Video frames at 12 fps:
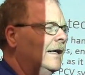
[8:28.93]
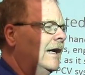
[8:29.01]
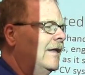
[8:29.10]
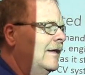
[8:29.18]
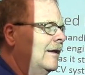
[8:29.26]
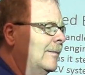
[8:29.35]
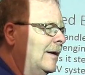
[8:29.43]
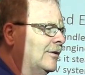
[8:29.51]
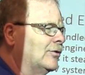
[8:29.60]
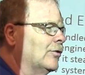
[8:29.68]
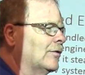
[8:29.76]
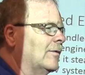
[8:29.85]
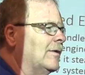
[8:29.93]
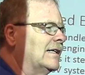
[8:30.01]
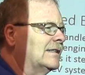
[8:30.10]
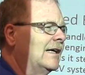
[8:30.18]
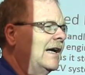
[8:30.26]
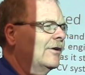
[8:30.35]
And then about 2 or 3
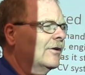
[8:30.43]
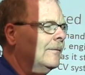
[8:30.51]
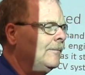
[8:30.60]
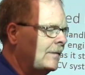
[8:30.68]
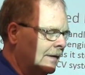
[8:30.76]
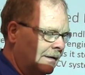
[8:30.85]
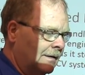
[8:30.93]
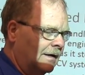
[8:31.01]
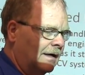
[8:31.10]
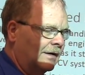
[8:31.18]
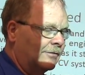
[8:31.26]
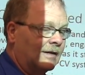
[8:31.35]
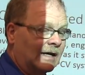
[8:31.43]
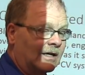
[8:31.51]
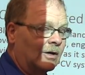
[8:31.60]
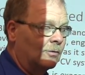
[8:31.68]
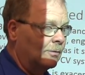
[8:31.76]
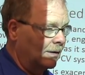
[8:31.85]
weeks later, after that
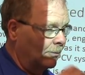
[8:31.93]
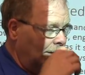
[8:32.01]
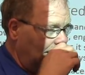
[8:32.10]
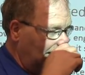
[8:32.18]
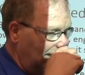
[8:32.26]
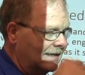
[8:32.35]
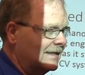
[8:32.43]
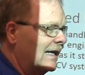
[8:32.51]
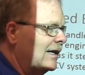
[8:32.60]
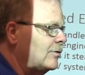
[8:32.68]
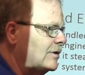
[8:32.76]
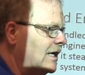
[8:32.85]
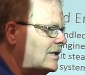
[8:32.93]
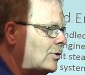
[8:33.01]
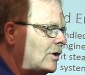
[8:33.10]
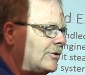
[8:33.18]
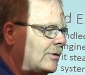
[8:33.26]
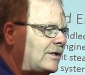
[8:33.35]
code went away, he decided he was going to change the
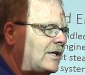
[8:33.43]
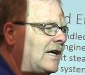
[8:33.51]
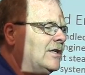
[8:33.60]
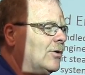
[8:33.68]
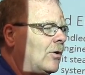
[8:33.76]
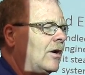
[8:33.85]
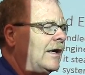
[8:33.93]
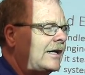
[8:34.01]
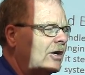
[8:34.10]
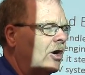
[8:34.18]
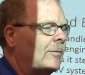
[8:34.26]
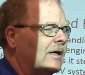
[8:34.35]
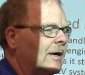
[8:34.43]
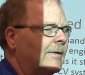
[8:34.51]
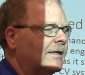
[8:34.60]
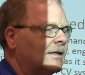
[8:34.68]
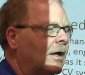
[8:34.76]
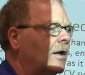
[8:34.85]
oil. So he changed the oil and he called me up.
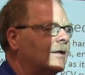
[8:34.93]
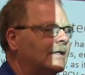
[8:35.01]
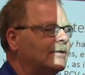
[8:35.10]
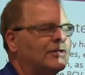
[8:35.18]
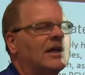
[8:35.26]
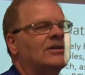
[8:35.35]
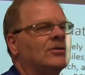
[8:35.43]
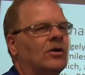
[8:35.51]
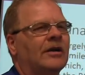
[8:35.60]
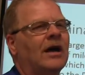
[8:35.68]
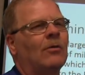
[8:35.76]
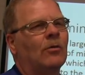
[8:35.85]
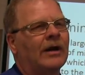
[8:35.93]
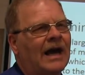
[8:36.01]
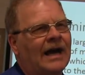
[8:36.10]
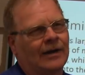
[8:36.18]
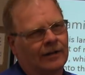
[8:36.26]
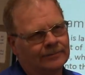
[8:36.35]
He goes, all it did is change the oil. Now it won't
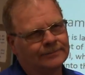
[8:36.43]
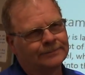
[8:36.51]
idle.